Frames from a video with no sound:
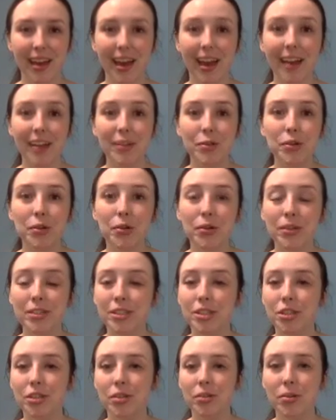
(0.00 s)
I
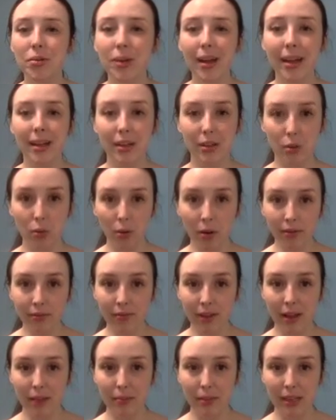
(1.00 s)
encourage you and your
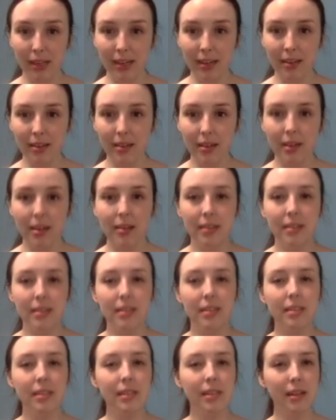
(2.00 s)
family to
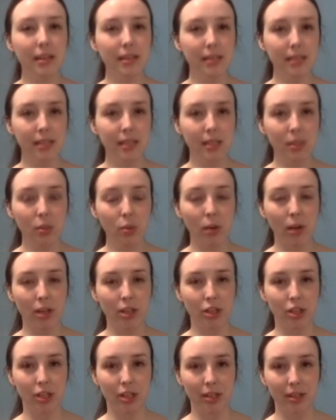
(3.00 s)
discuss this
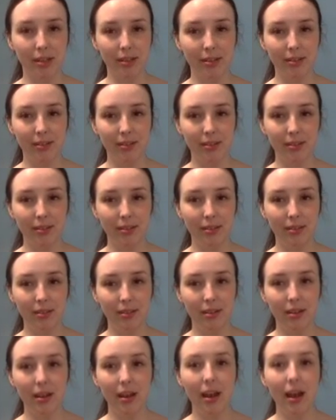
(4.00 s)
question.
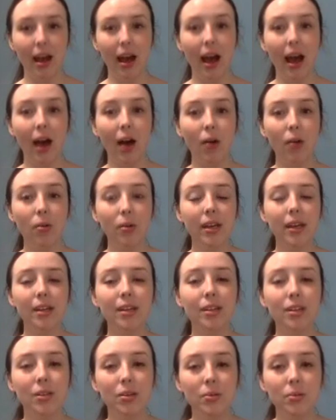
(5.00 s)
How can
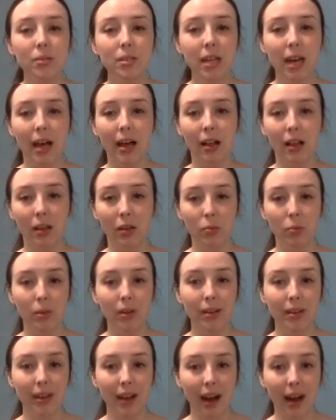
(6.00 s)
you tell
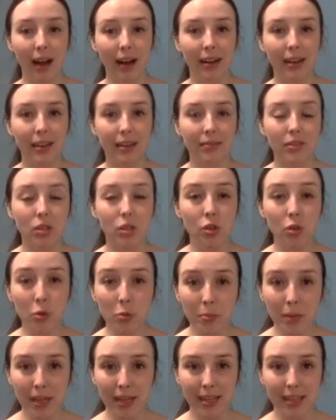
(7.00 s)
when God gives you
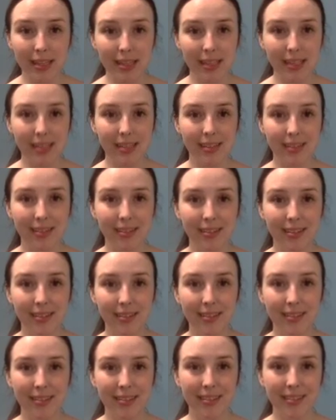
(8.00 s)
peace?
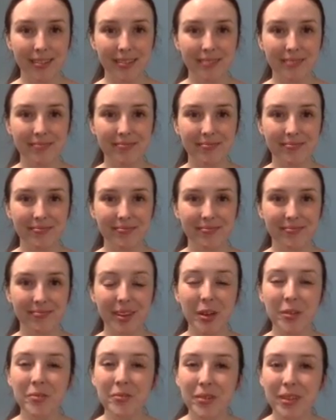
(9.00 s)

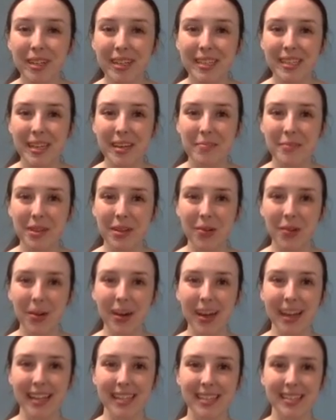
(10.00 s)
Feel free to send me your
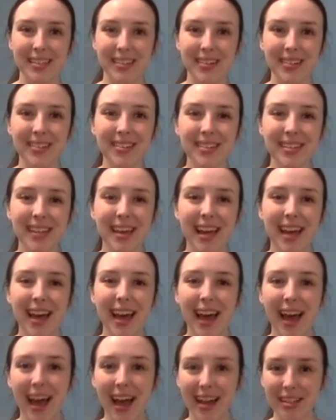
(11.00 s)
answers
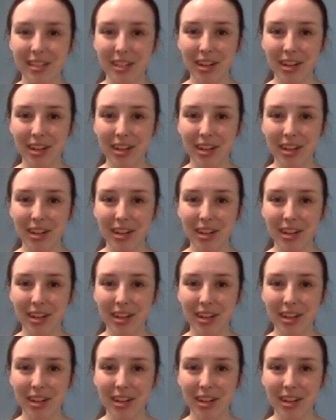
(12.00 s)
at